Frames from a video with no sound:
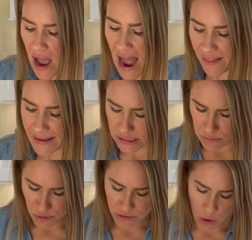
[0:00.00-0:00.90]
I like to
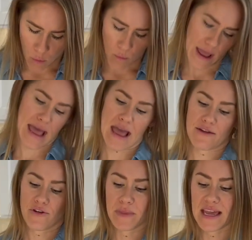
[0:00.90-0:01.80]
move it away
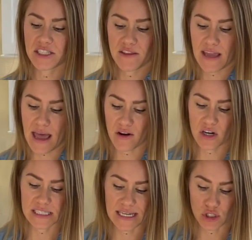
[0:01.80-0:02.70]
from the edge of the counter
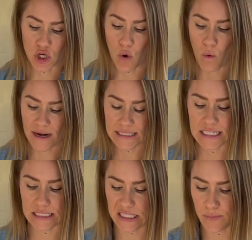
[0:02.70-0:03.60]
because I don't want it
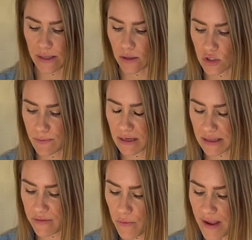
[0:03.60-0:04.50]
to spill. So I'm gonna
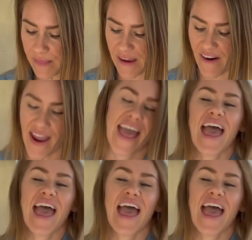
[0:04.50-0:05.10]
leave it right there.